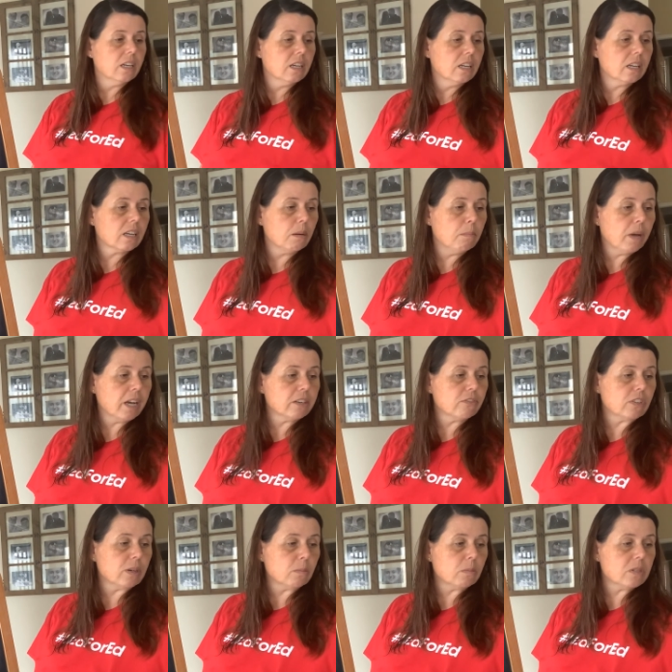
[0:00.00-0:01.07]
Come back for
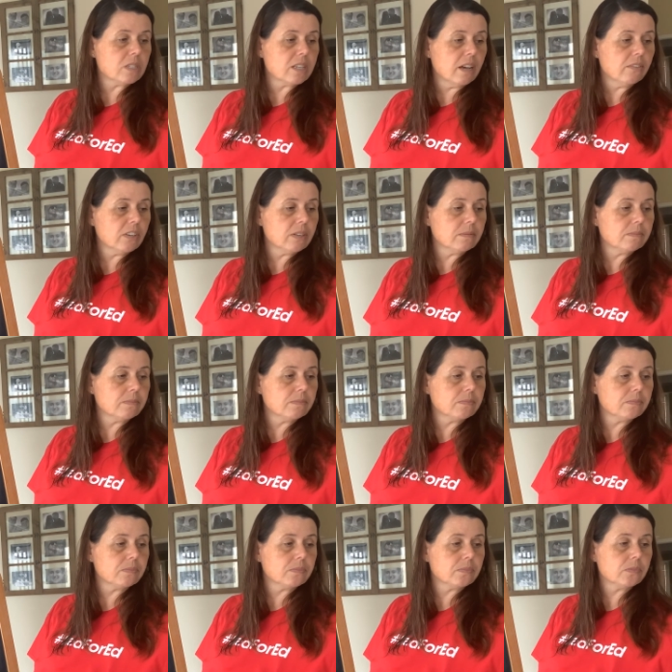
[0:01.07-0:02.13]
number 7.
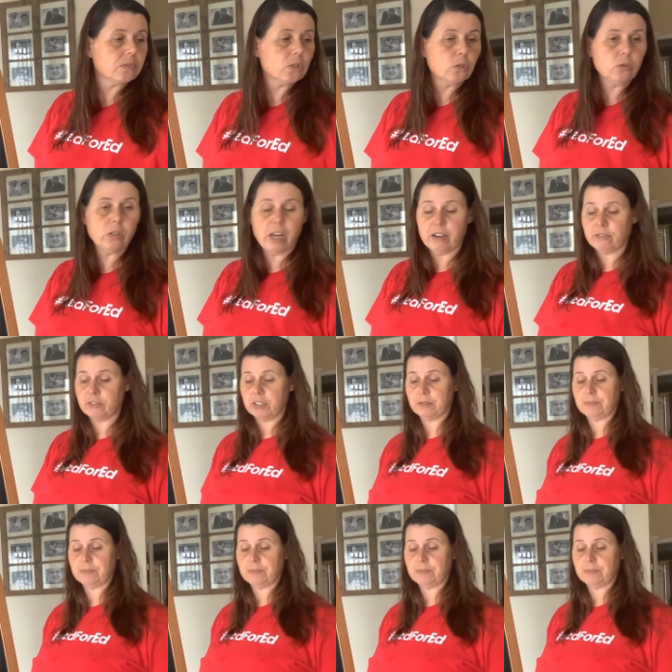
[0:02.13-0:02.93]
2 left.